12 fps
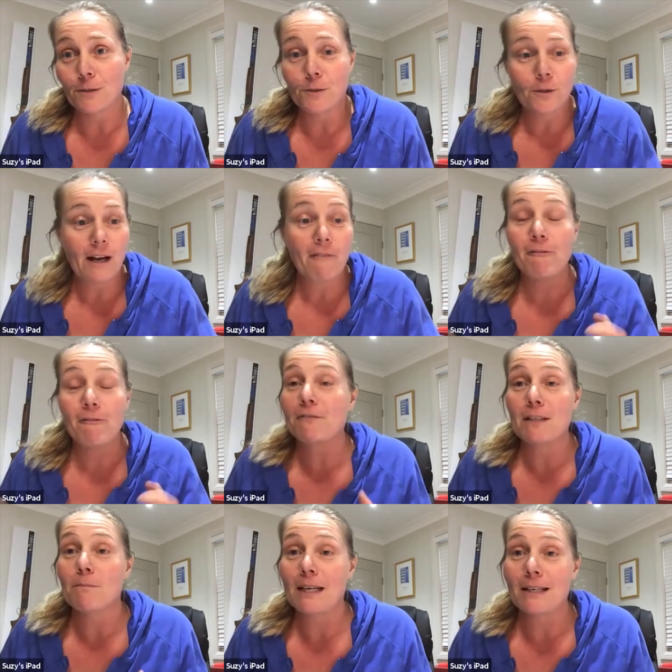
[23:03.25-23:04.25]
or a
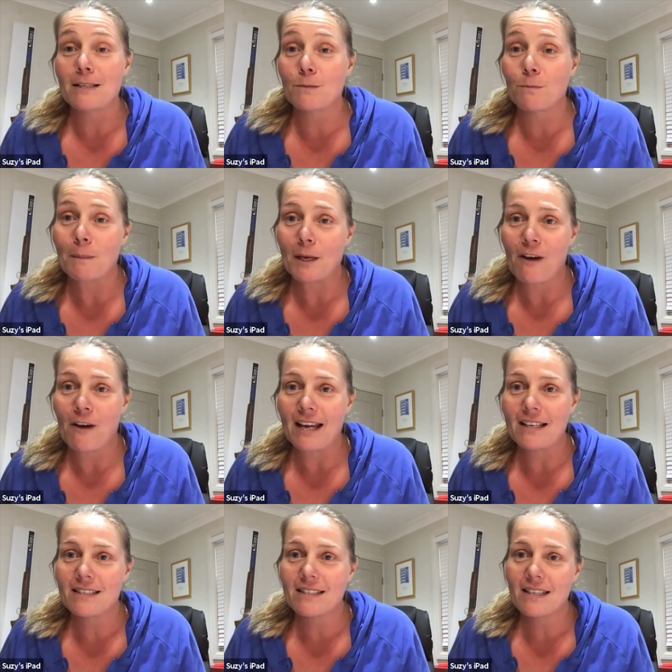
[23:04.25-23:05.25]
50 meter swimming
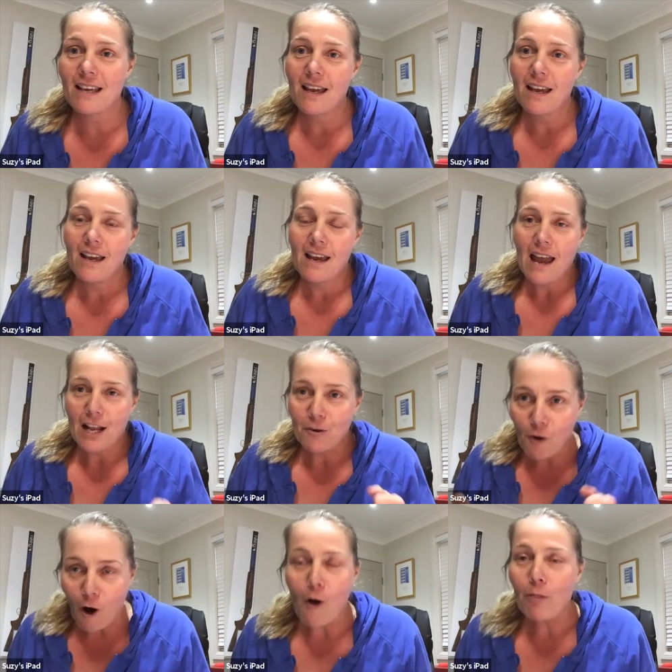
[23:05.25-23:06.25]
race and
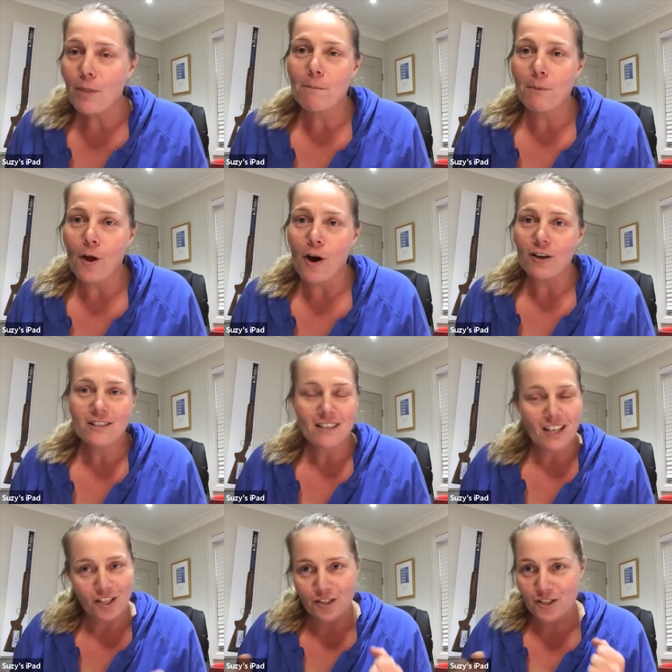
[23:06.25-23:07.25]
you're on the blocks
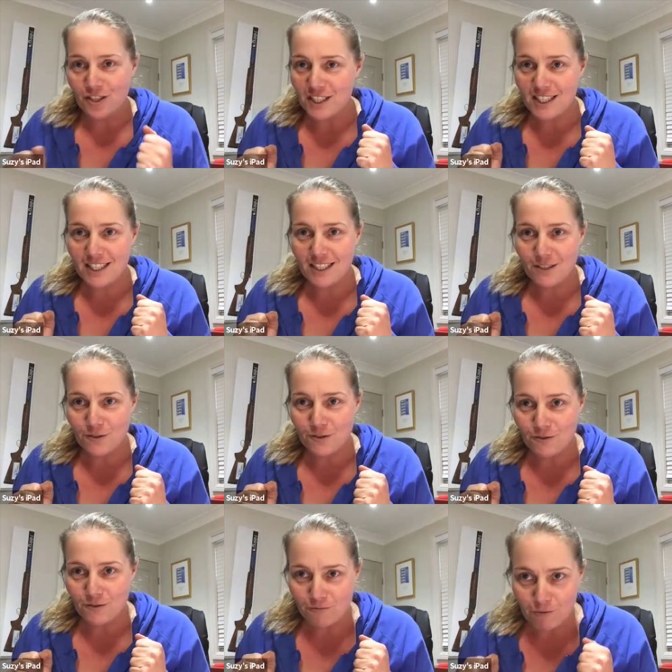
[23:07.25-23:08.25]
and you're just
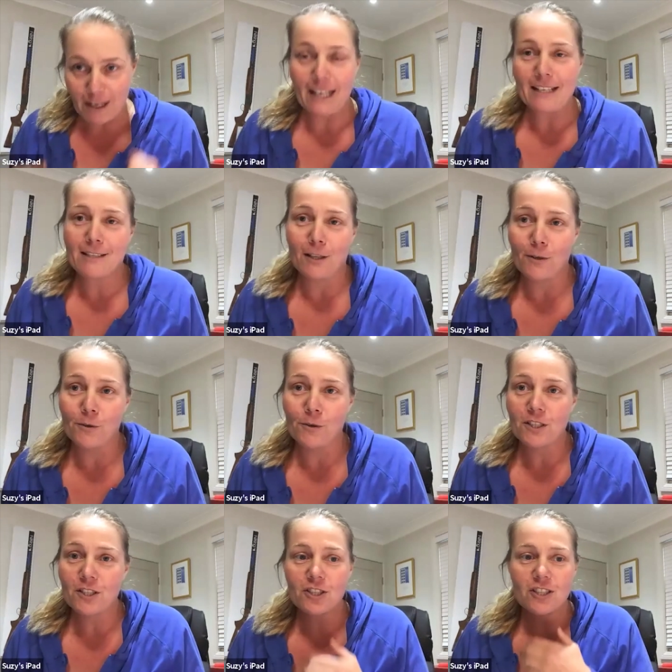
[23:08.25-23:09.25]
ready to
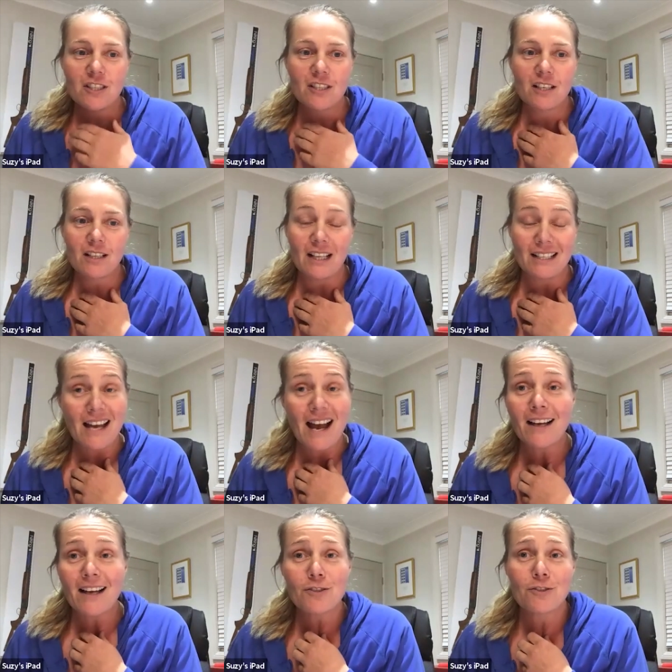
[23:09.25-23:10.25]
launch, clay
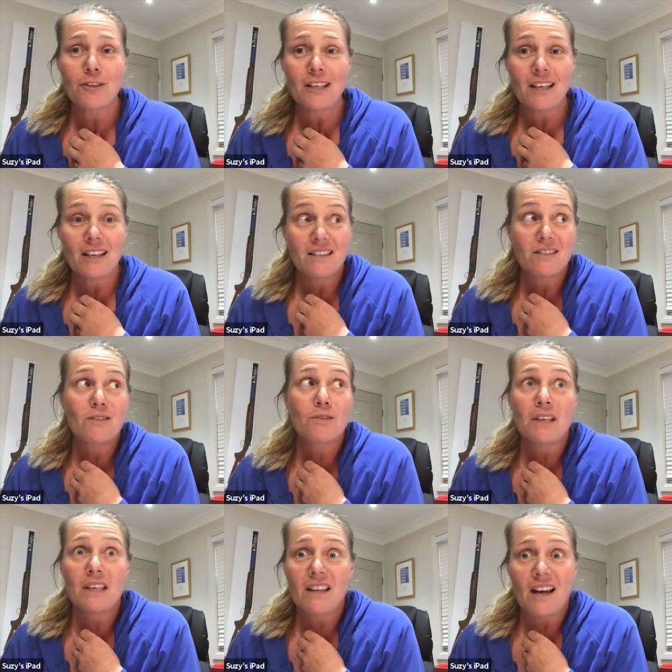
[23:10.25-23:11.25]
target shooting is
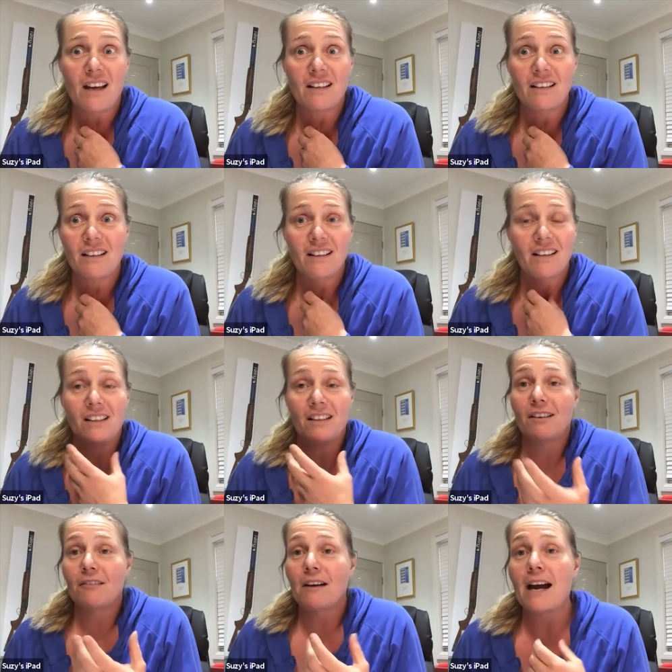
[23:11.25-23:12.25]
doing that, you
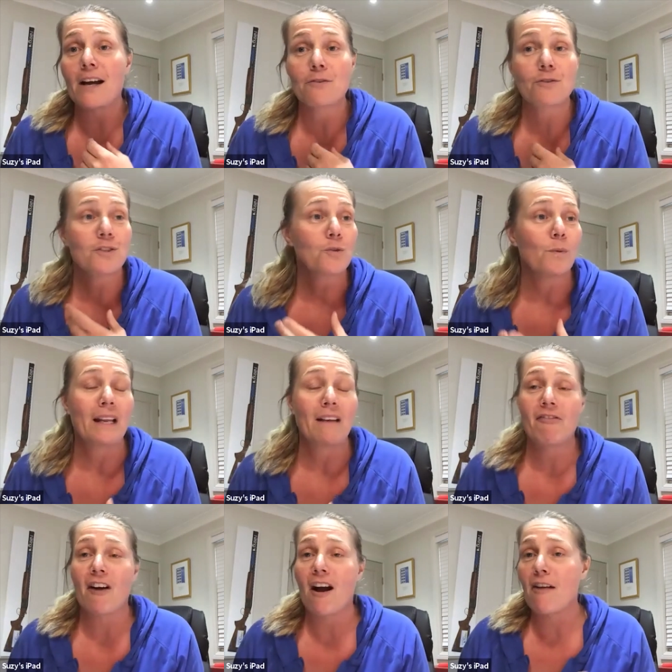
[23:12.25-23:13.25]
know,
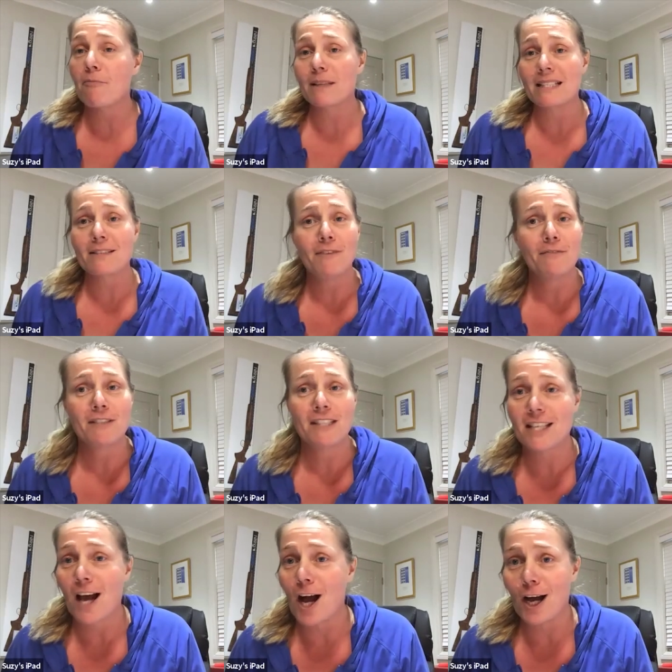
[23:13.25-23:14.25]
125 plus 50
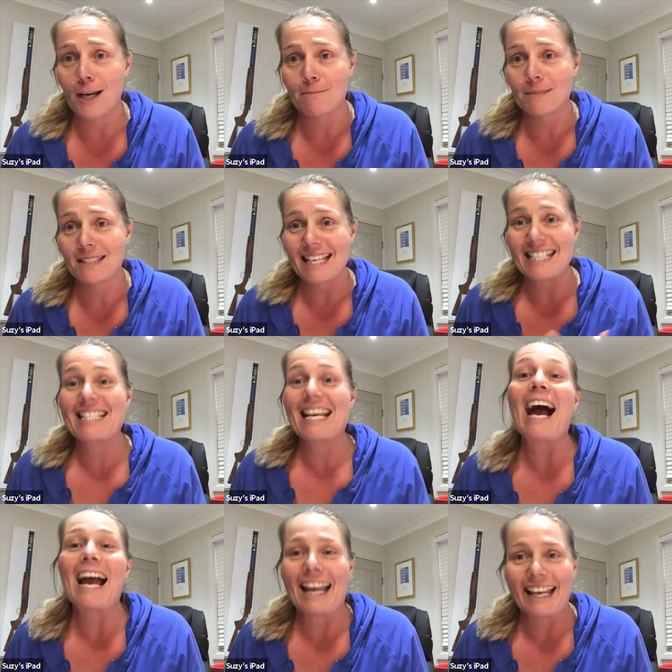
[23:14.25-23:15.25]
times a
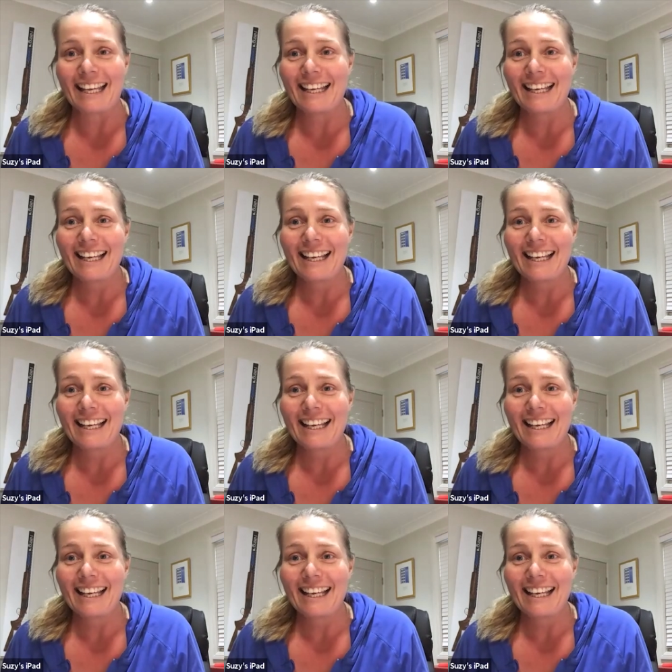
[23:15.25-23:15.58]
day.